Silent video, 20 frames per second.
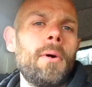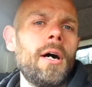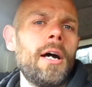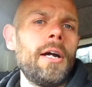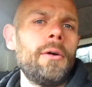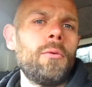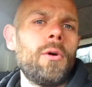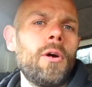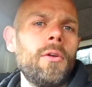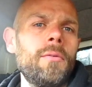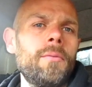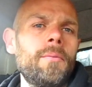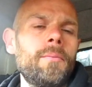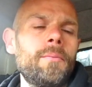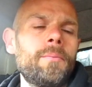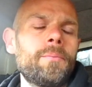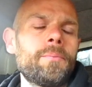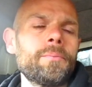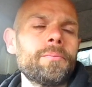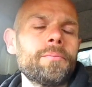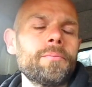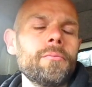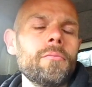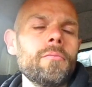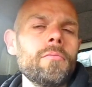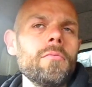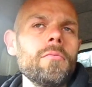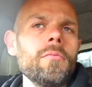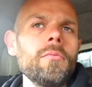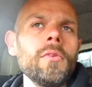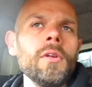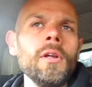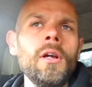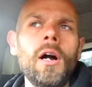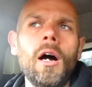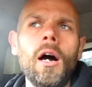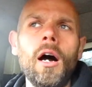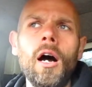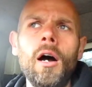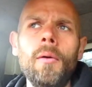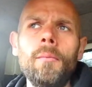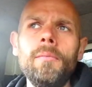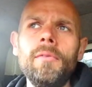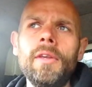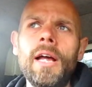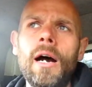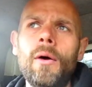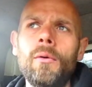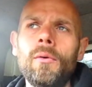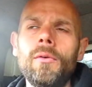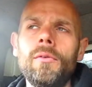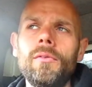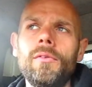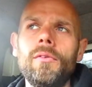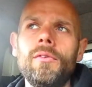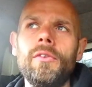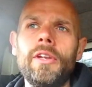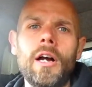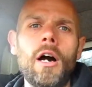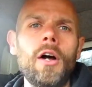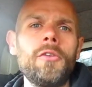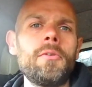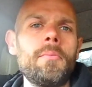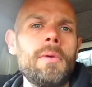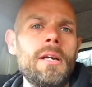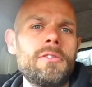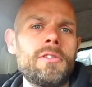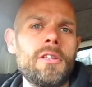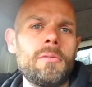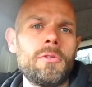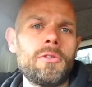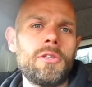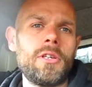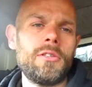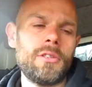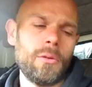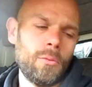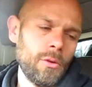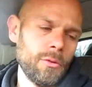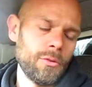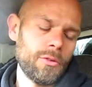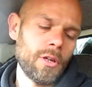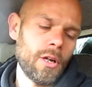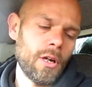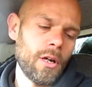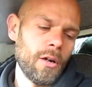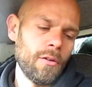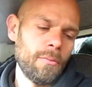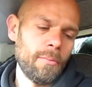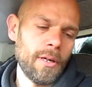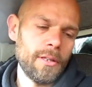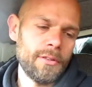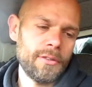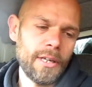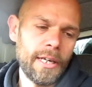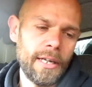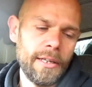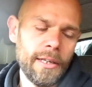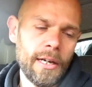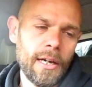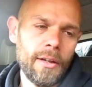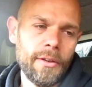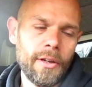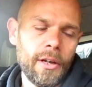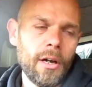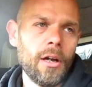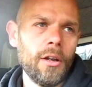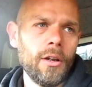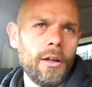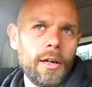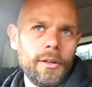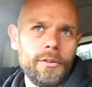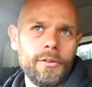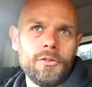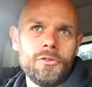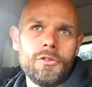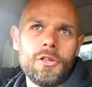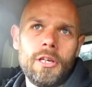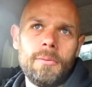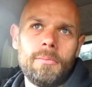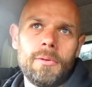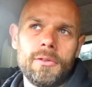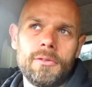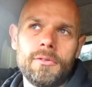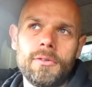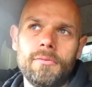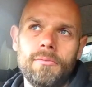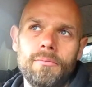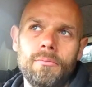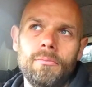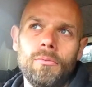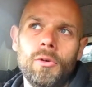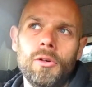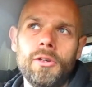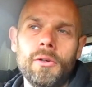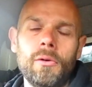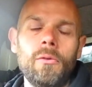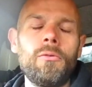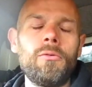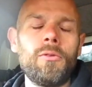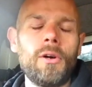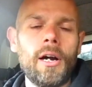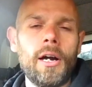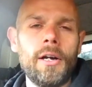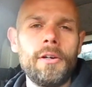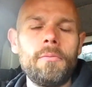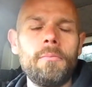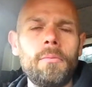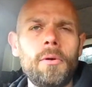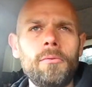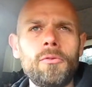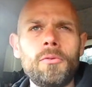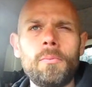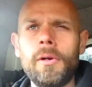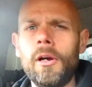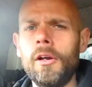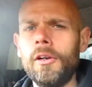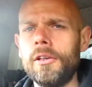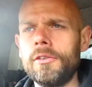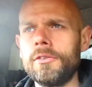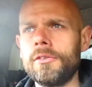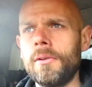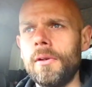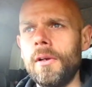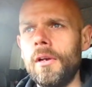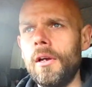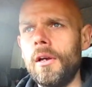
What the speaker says: buy one. Now they are domestic machines. I will start off by saying that they are like the cheapest of what you'll find, but to be honest,